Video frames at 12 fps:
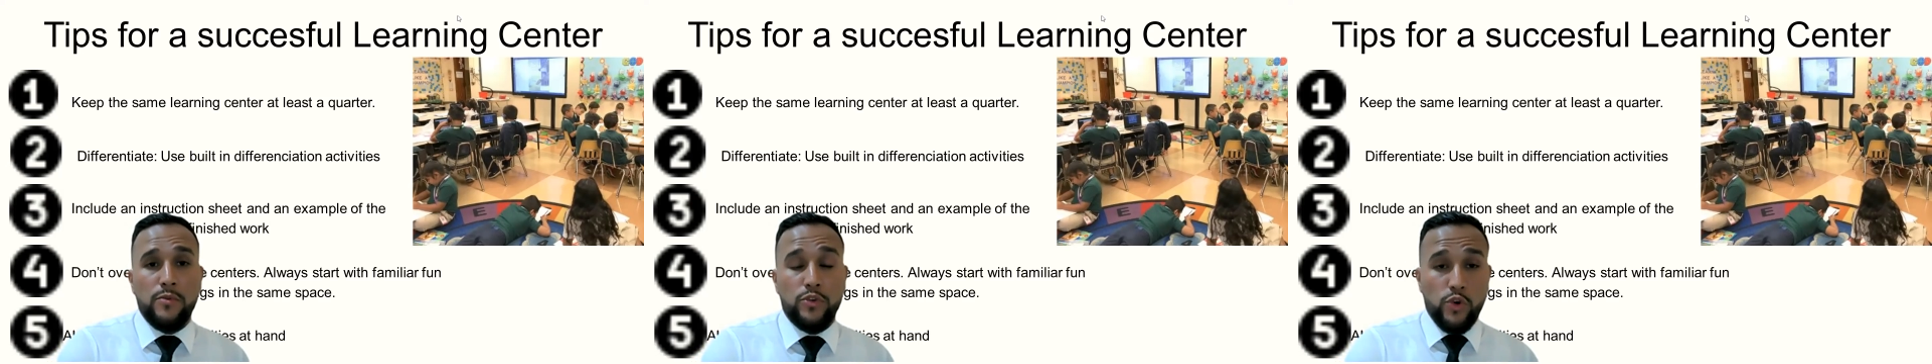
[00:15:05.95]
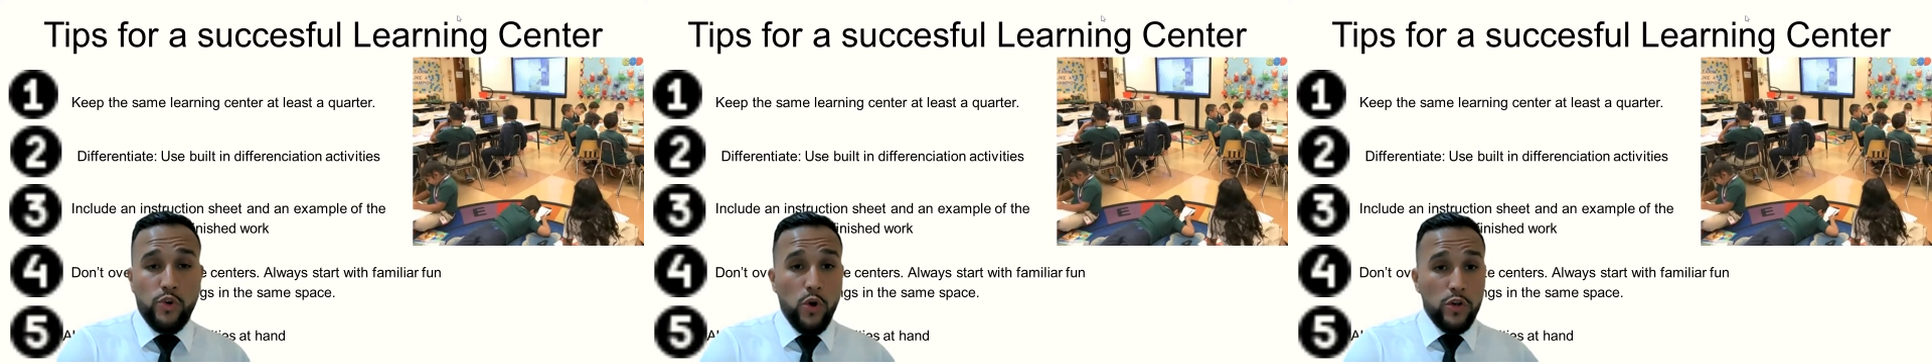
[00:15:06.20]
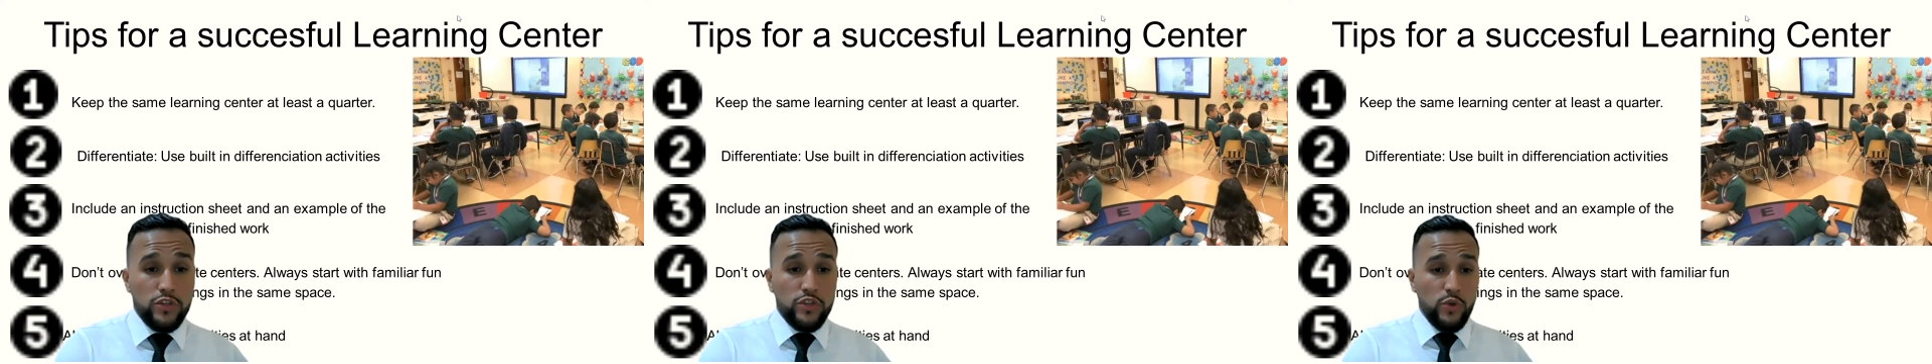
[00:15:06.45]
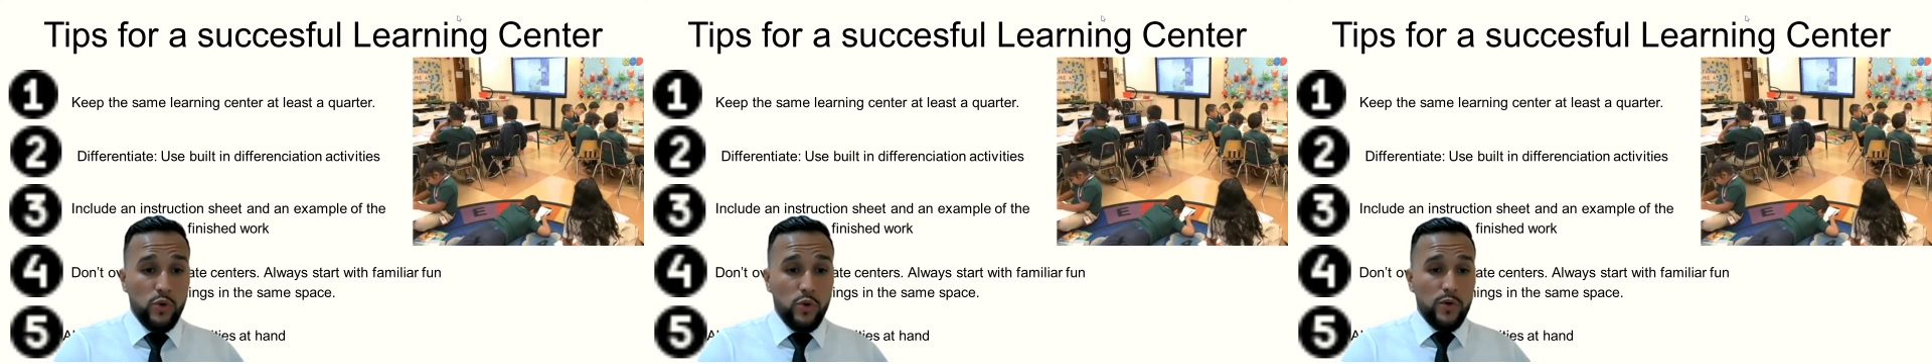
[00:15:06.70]
draw
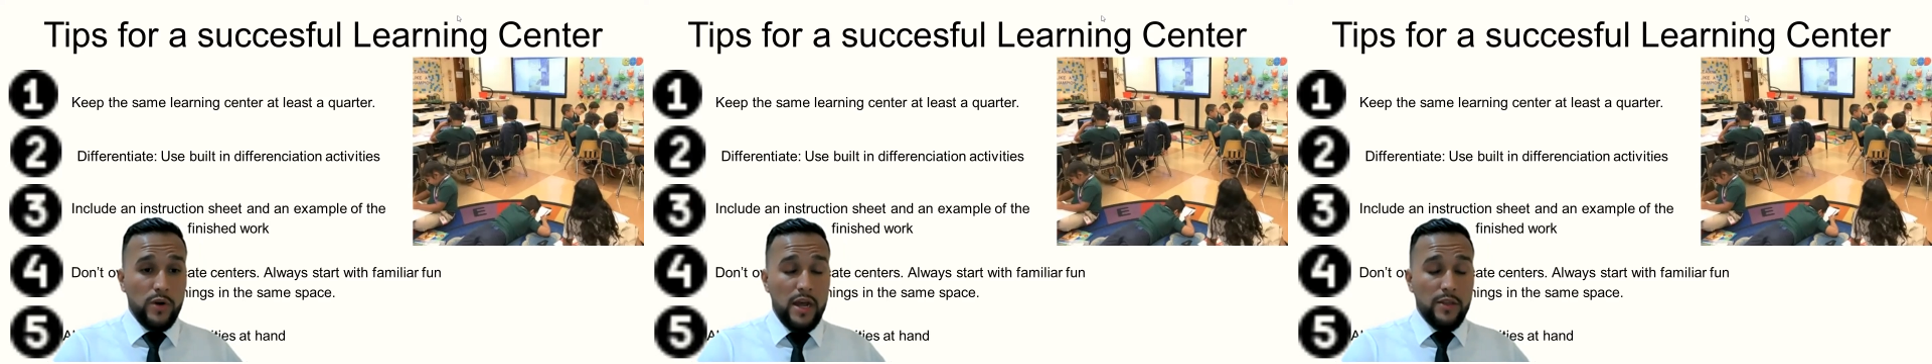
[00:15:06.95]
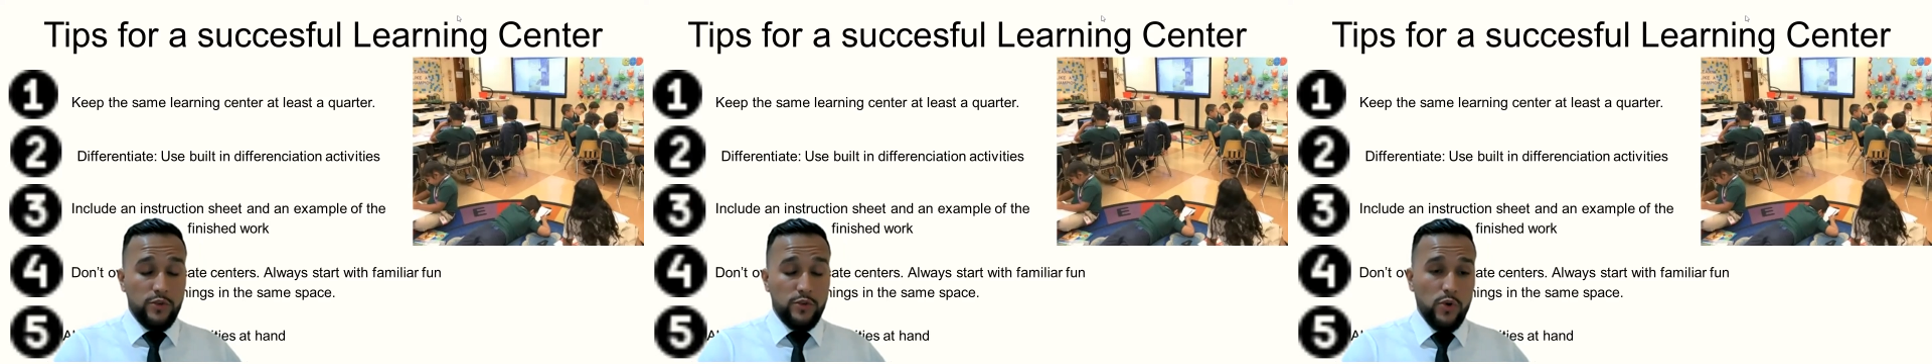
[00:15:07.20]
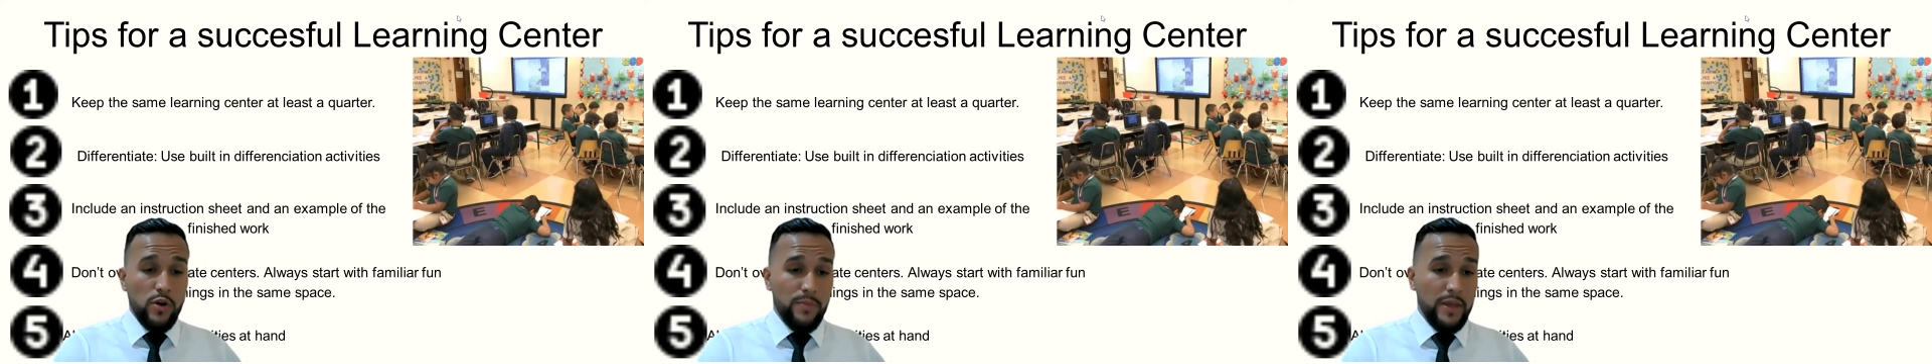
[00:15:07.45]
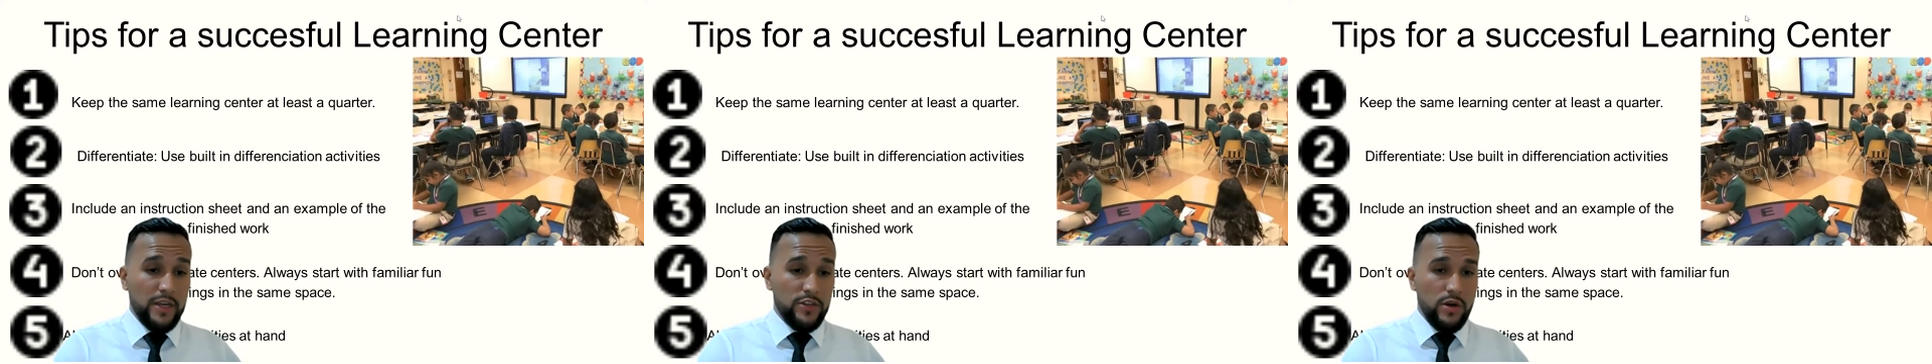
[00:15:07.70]
a
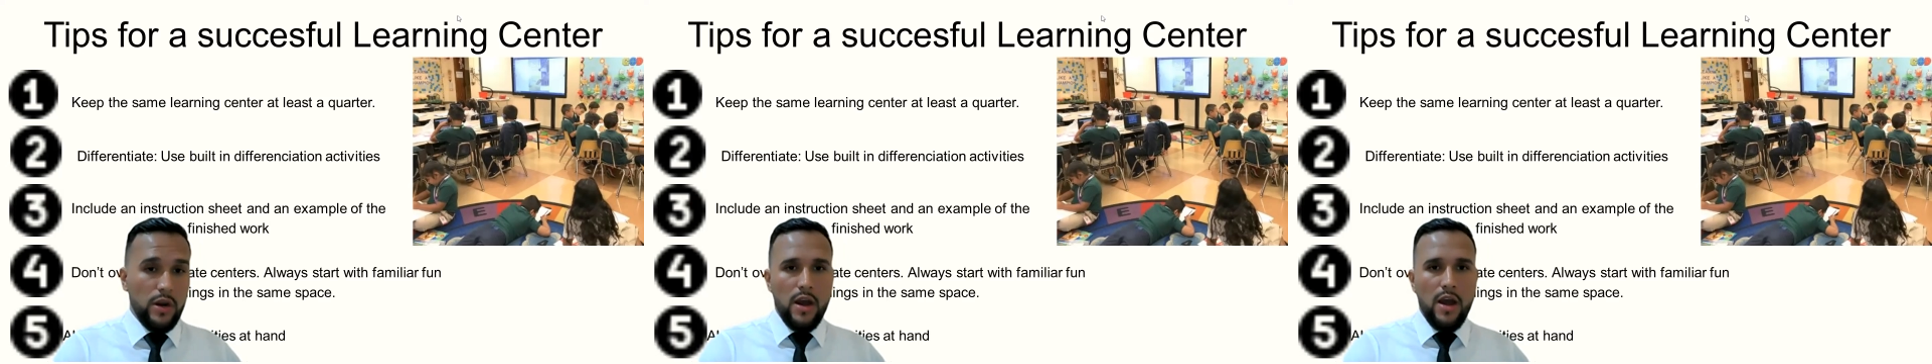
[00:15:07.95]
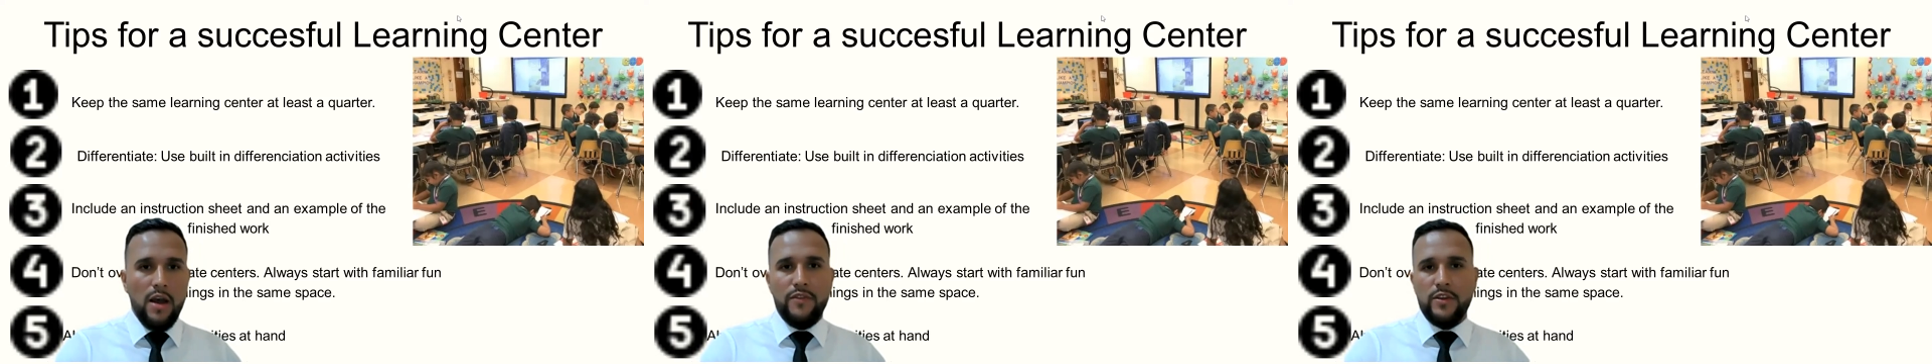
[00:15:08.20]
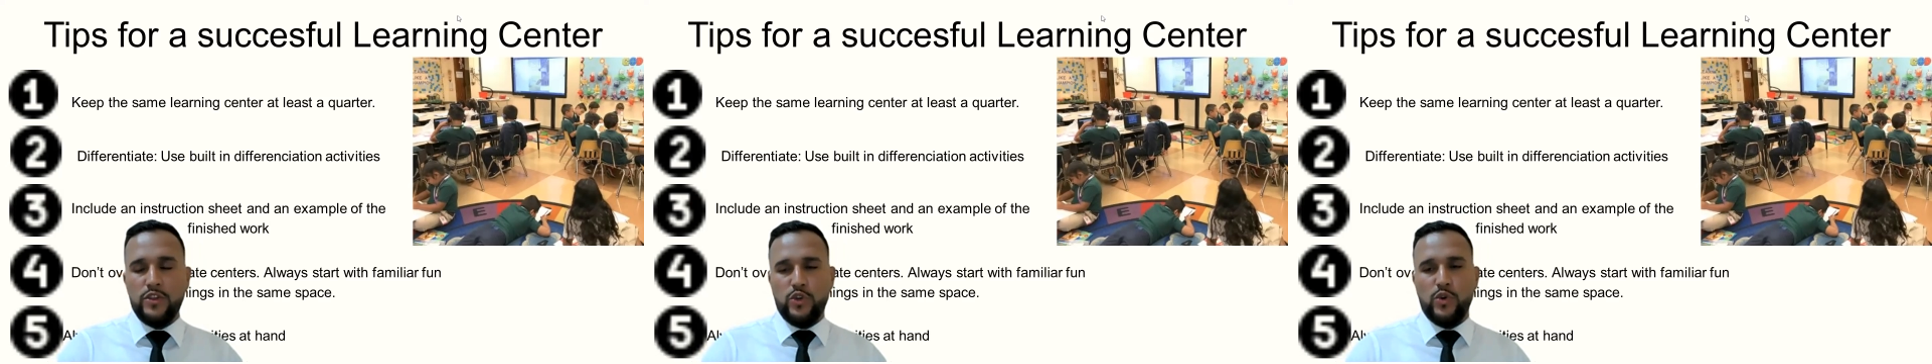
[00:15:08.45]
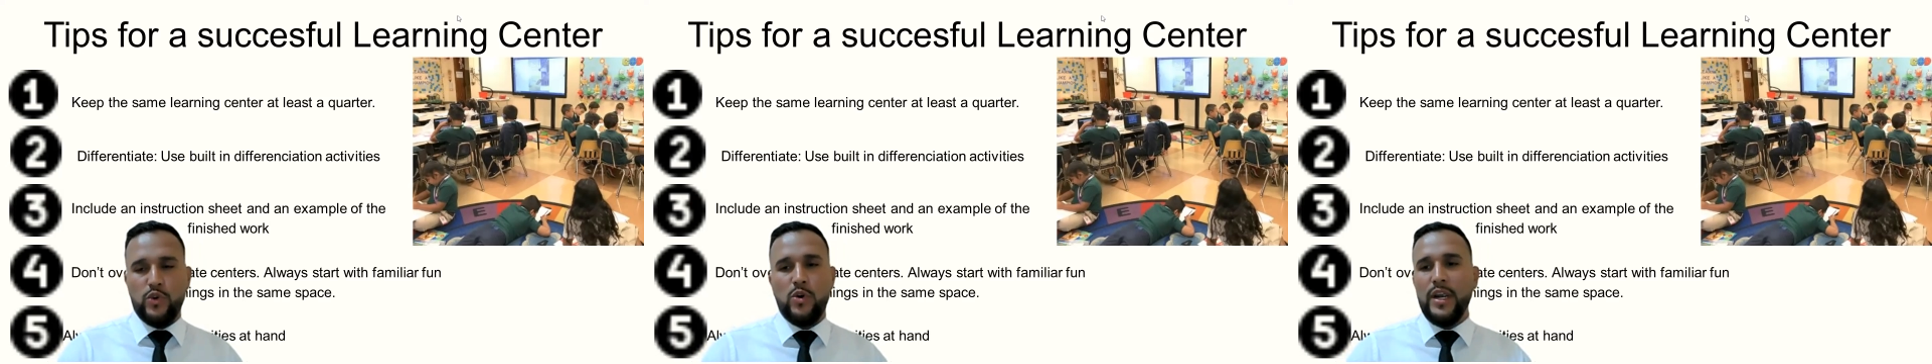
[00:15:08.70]
picture of the
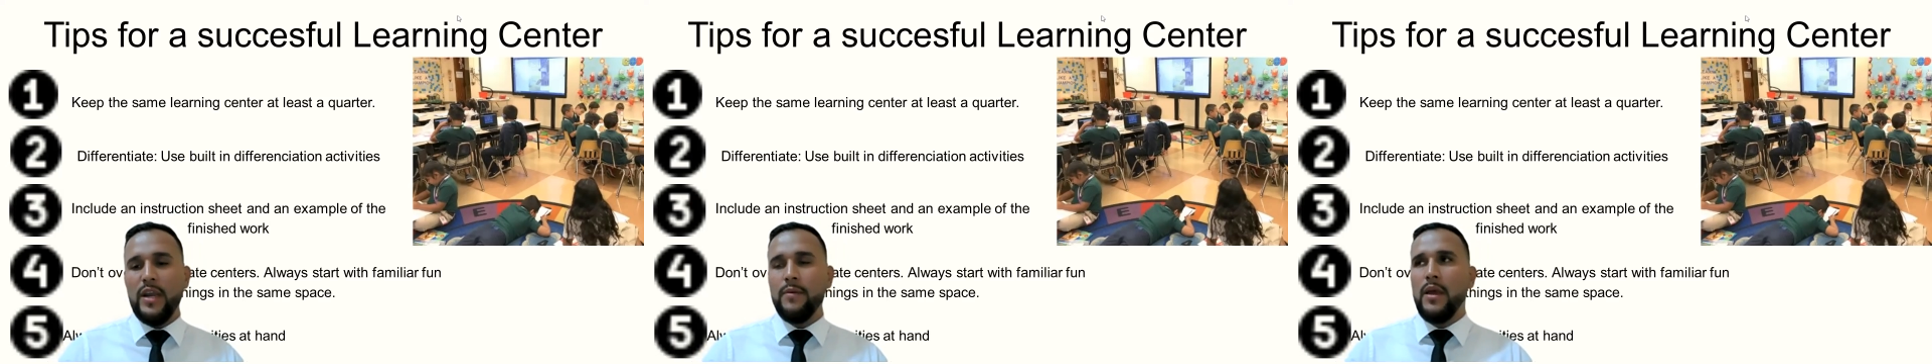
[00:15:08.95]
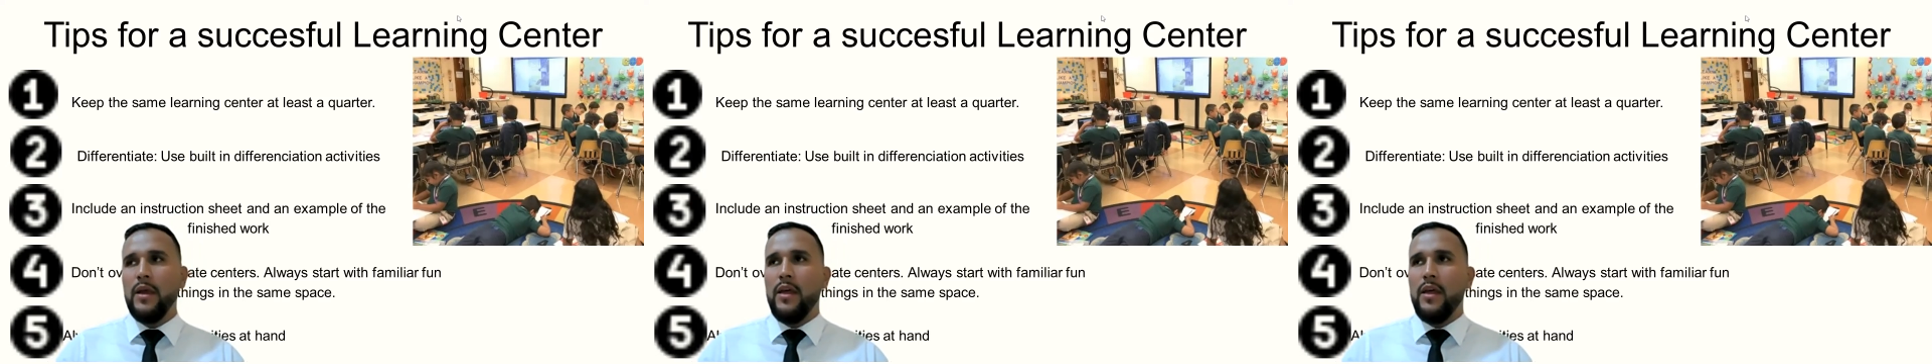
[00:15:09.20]
story.